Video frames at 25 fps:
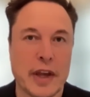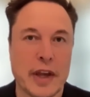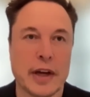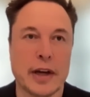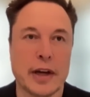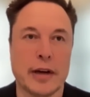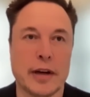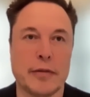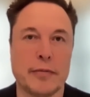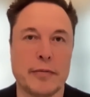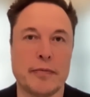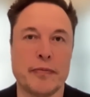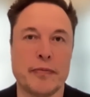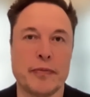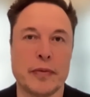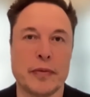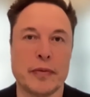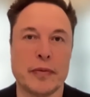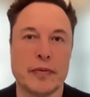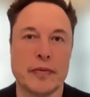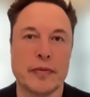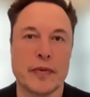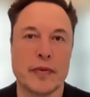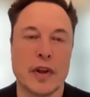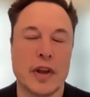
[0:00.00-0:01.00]
Um,
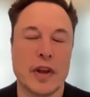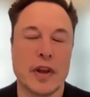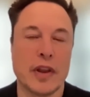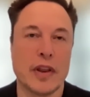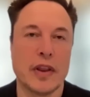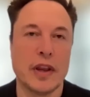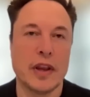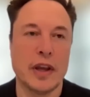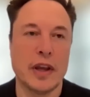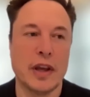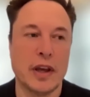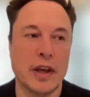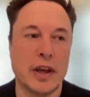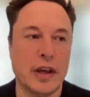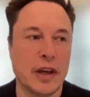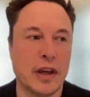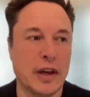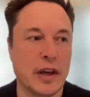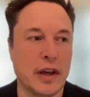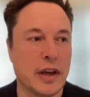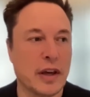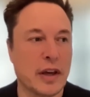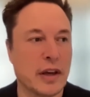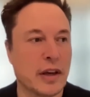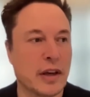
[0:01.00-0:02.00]

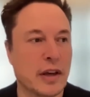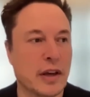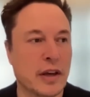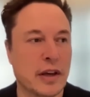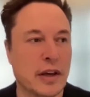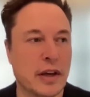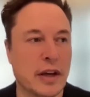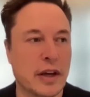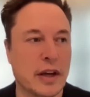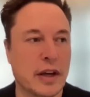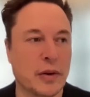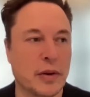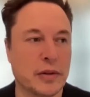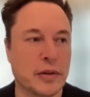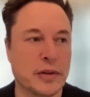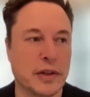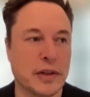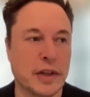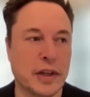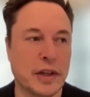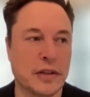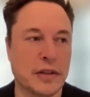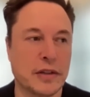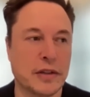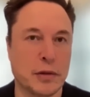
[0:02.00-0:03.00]
the it also
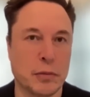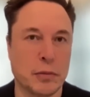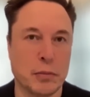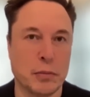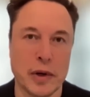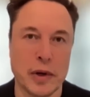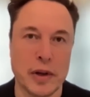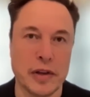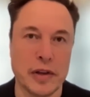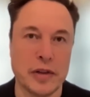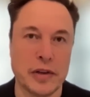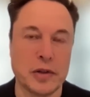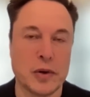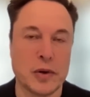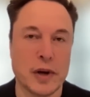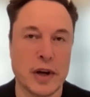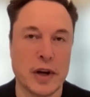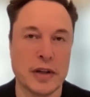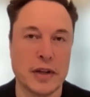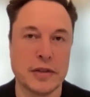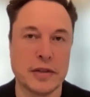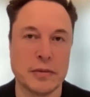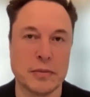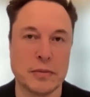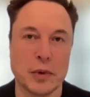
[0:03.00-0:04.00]
needs to build
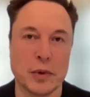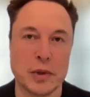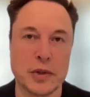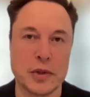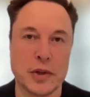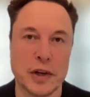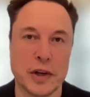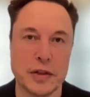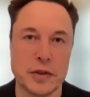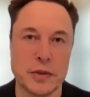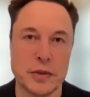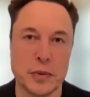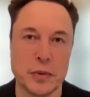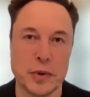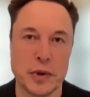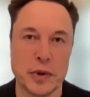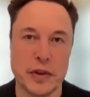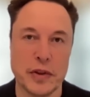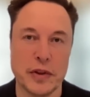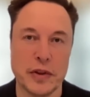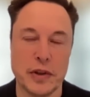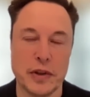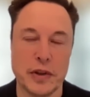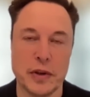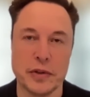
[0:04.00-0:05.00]
trust, more trust
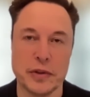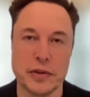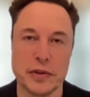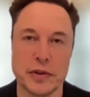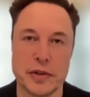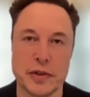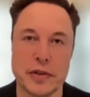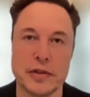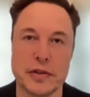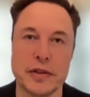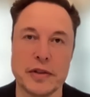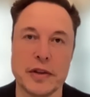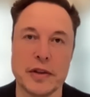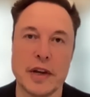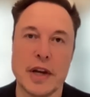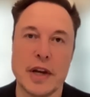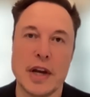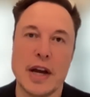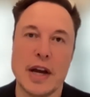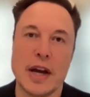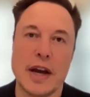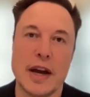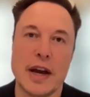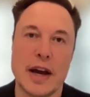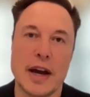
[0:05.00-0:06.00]
with users.
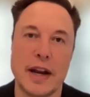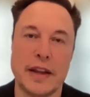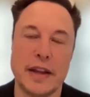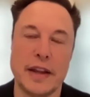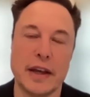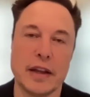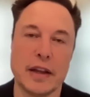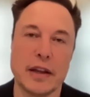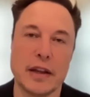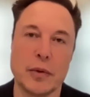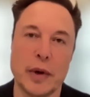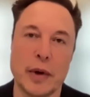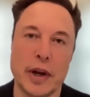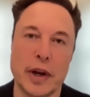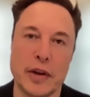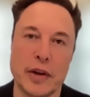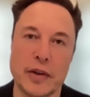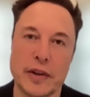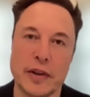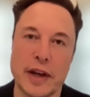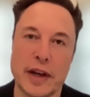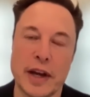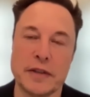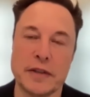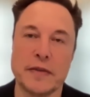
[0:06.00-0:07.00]
I think the way to
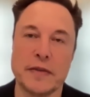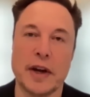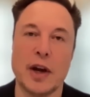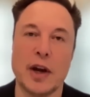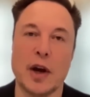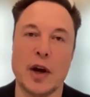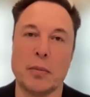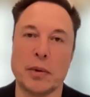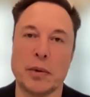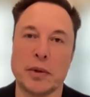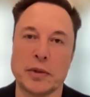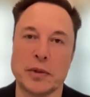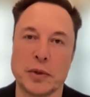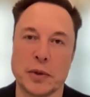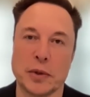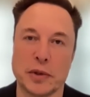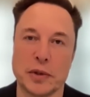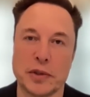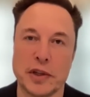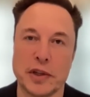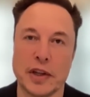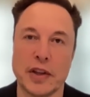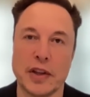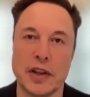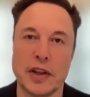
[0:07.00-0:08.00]
do that is by open
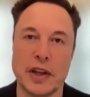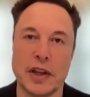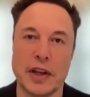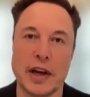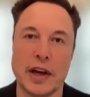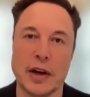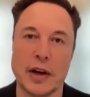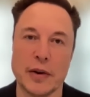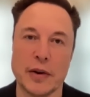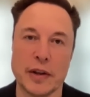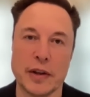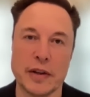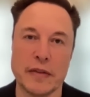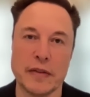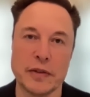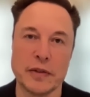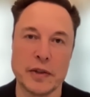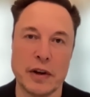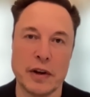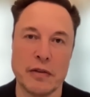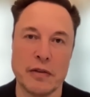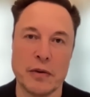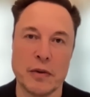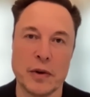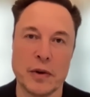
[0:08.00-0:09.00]
sourcing the algorithm
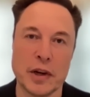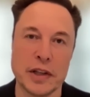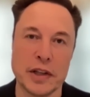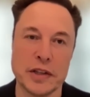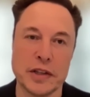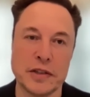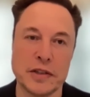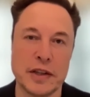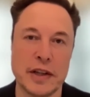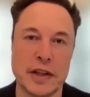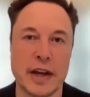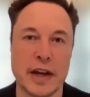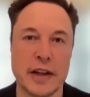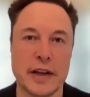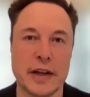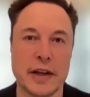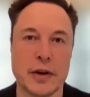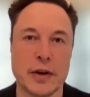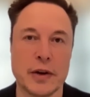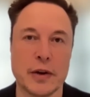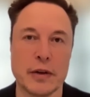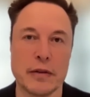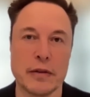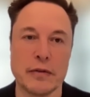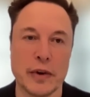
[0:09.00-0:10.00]
so everyone can see how the
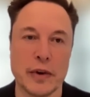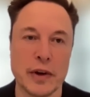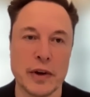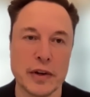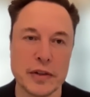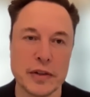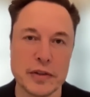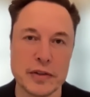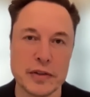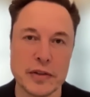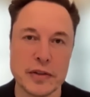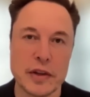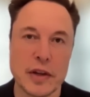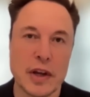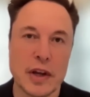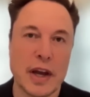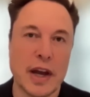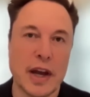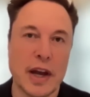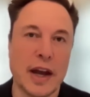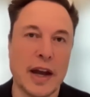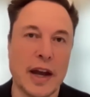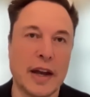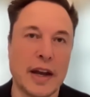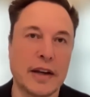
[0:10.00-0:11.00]
algorithm works
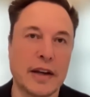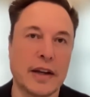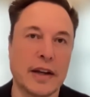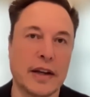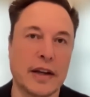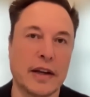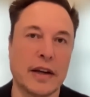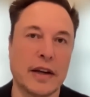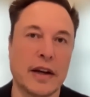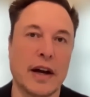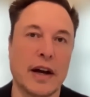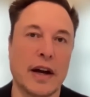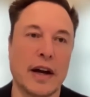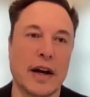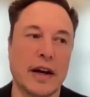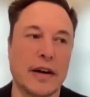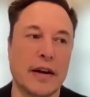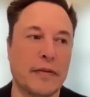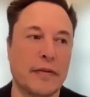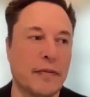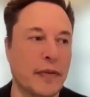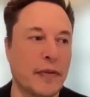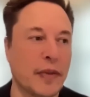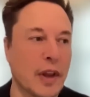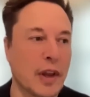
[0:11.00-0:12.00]
and can
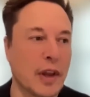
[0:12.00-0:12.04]
uh,